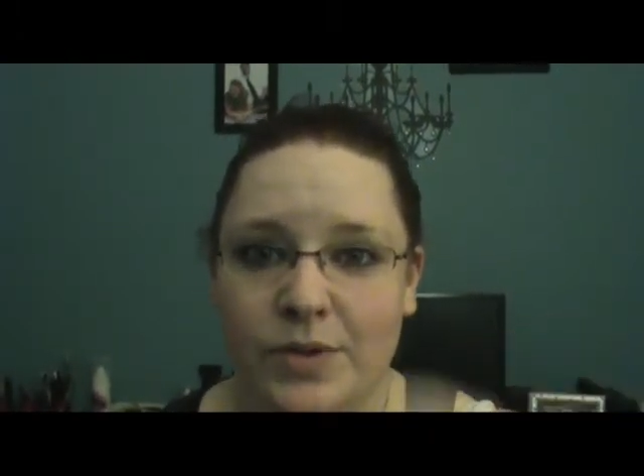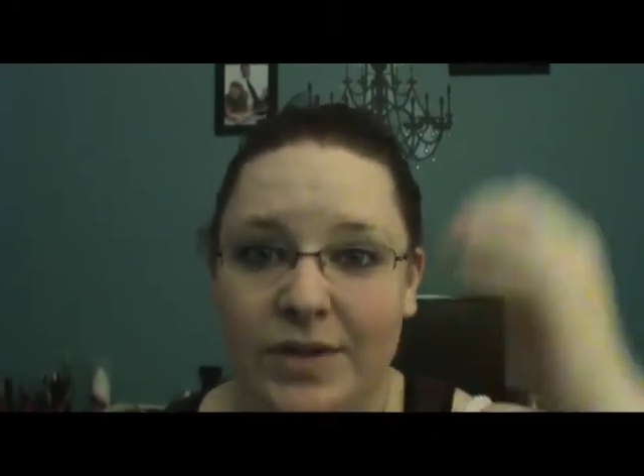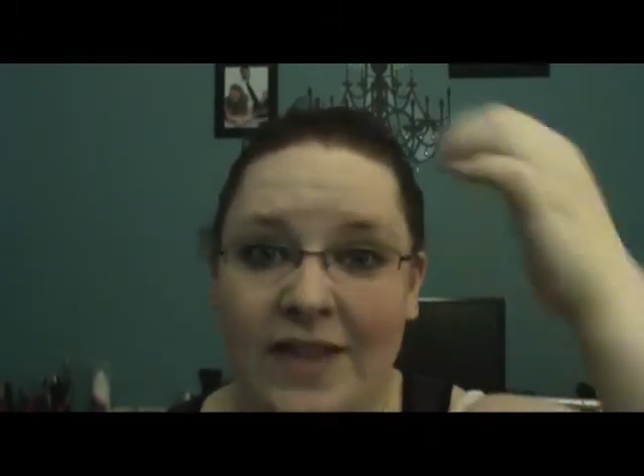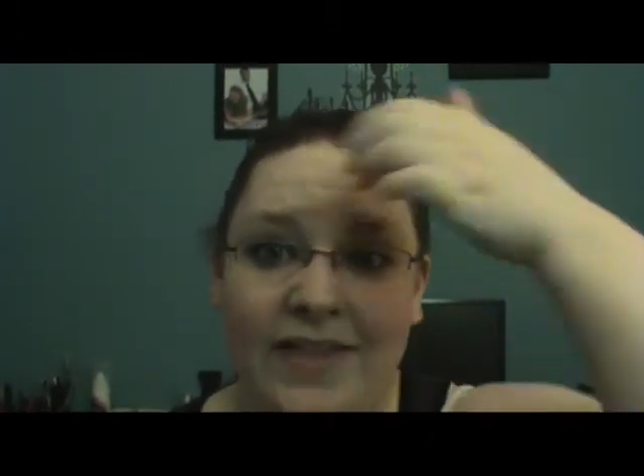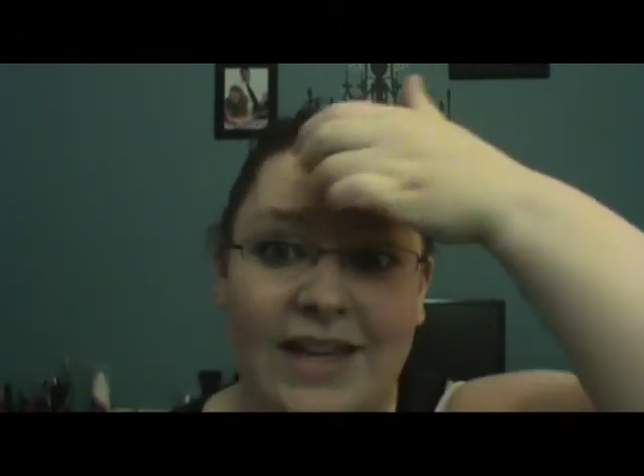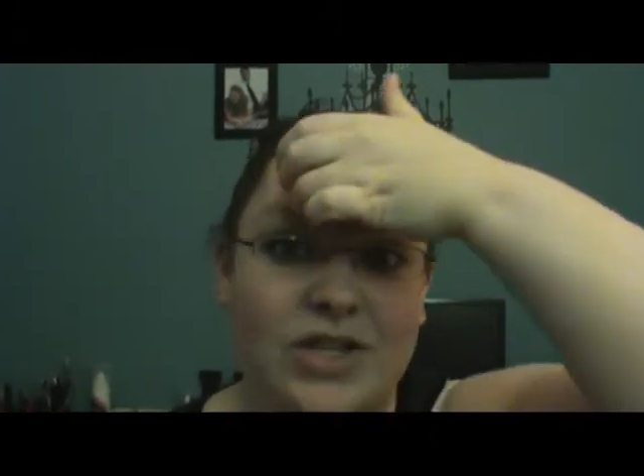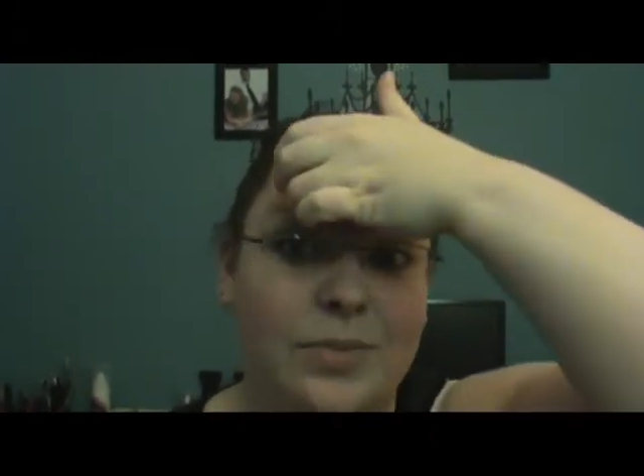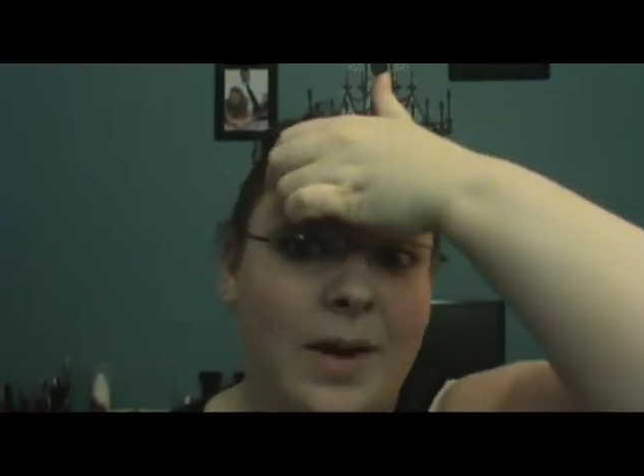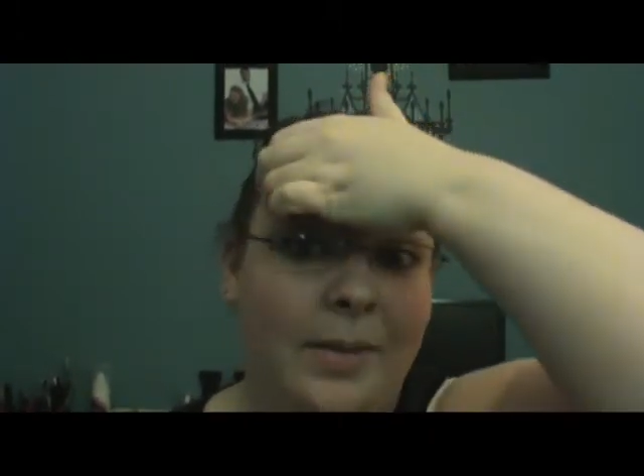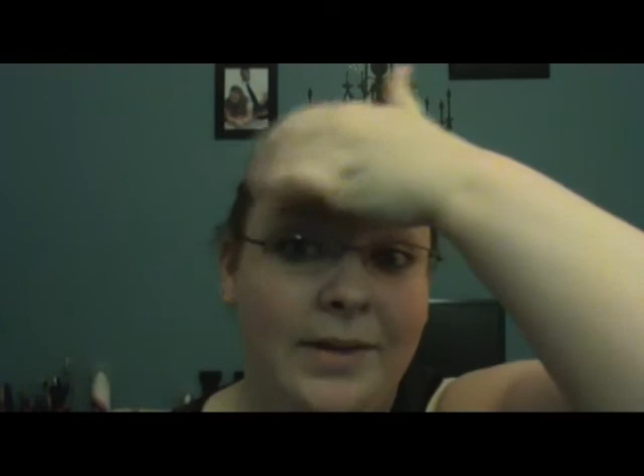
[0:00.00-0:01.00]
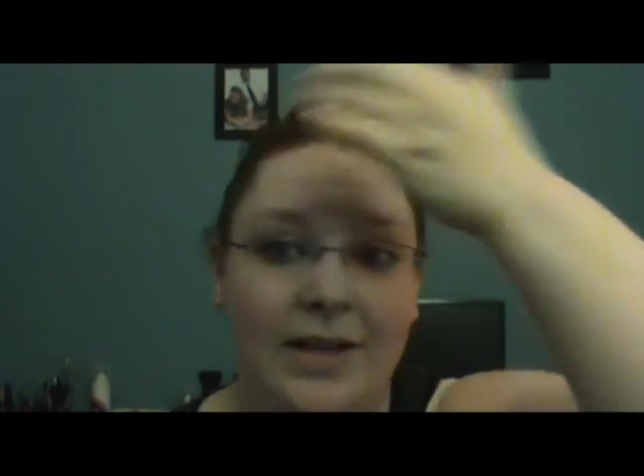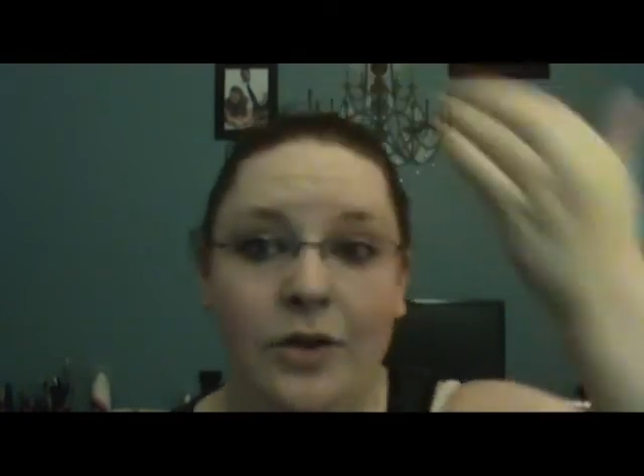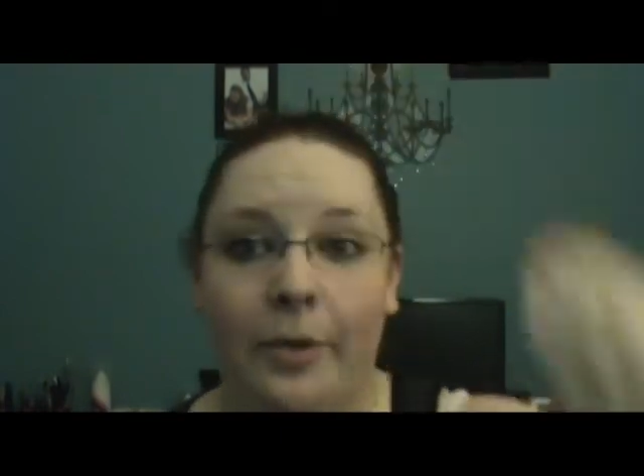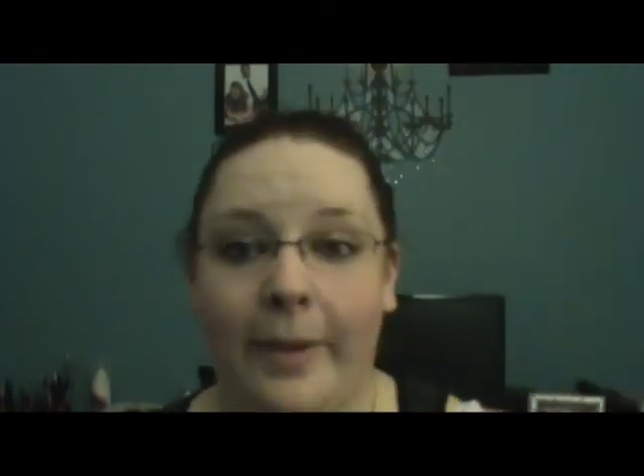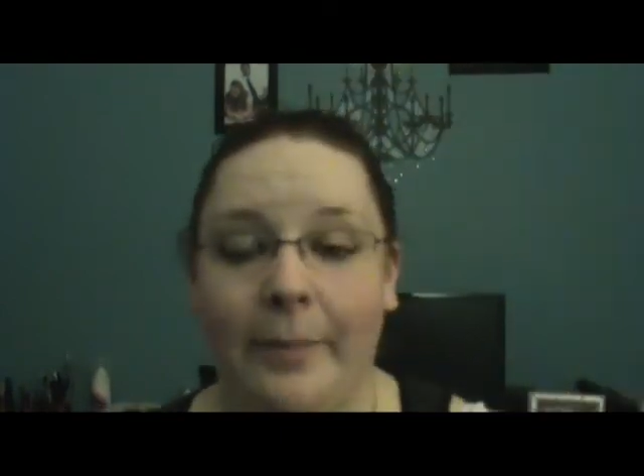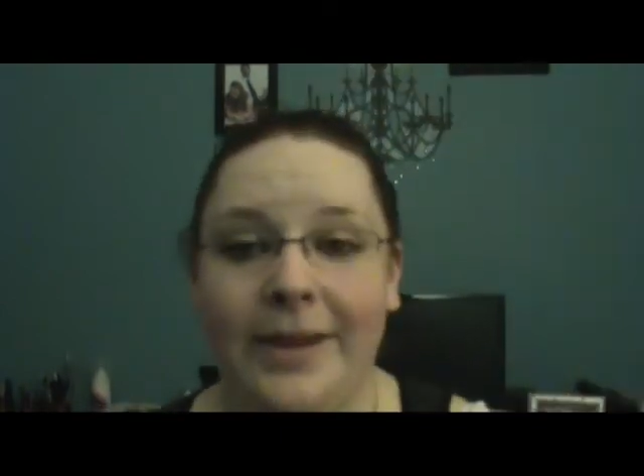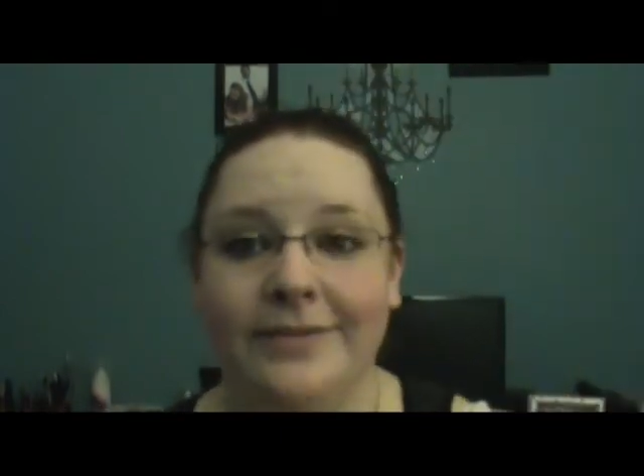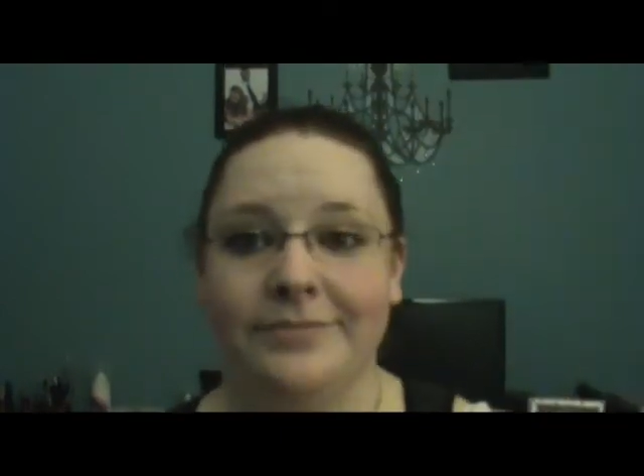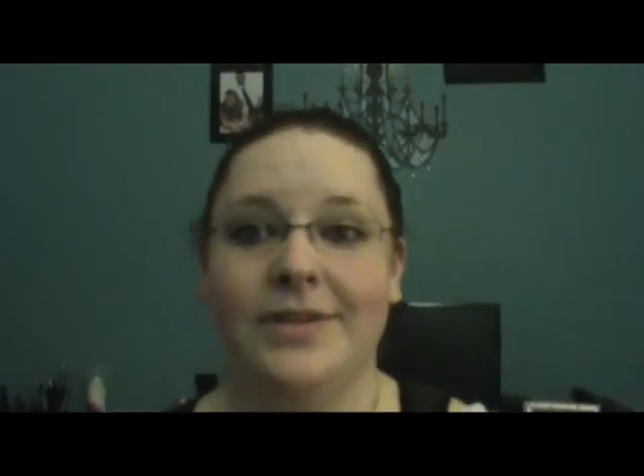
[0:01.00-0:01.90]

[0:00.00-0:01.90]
are 10 things you probably didn't know about me.